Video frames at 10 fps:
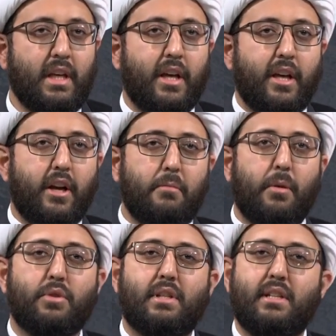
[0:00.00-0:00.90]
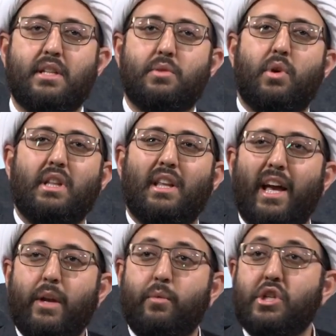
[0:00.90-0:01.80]
Here Imam Hussein says one
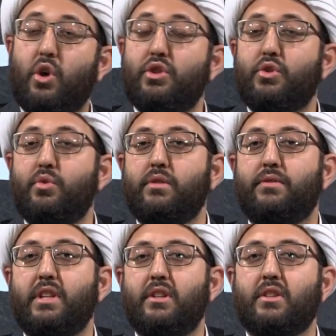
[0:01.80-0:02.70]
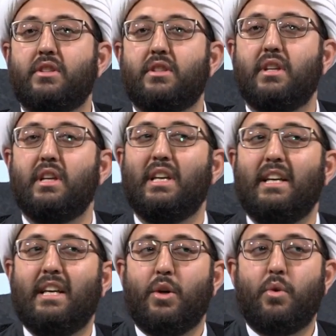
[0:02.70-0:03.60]
line which also reveals
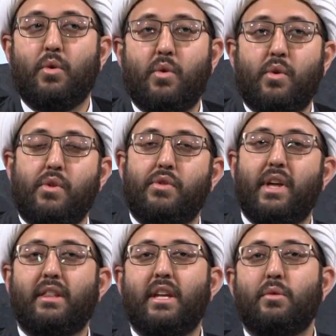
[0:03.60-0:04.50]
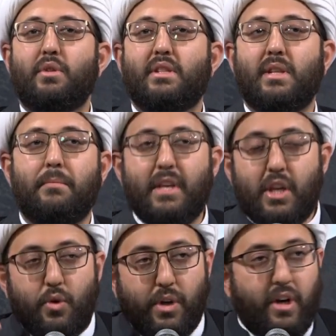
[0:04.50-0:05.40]
that there was something
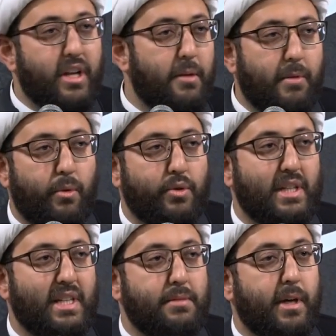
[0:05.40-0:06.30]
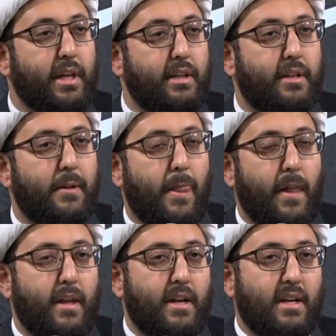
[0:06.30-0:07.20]
going on in Imam Hussein's mind.
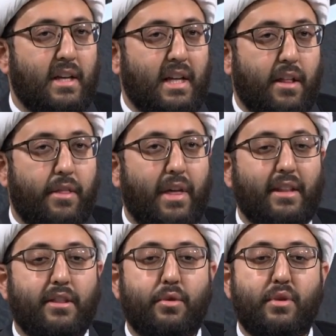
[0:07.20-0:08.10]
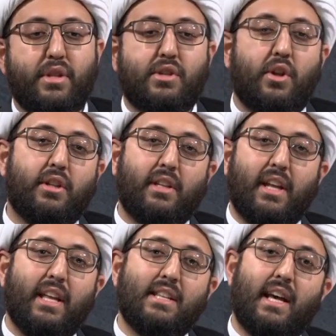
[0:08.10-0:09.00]
That the result that
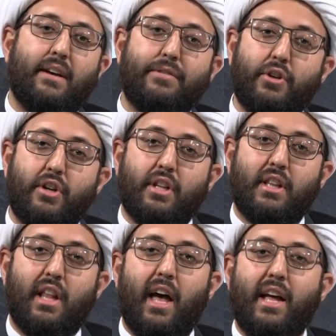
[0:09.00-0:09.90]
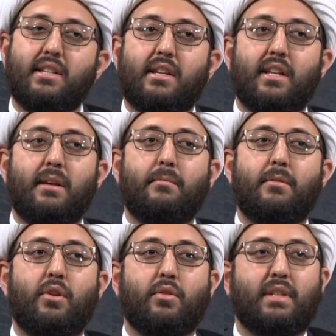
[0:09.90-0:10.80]
he's after lies in him,
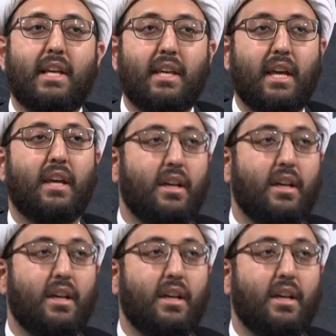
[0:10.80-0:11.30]
taking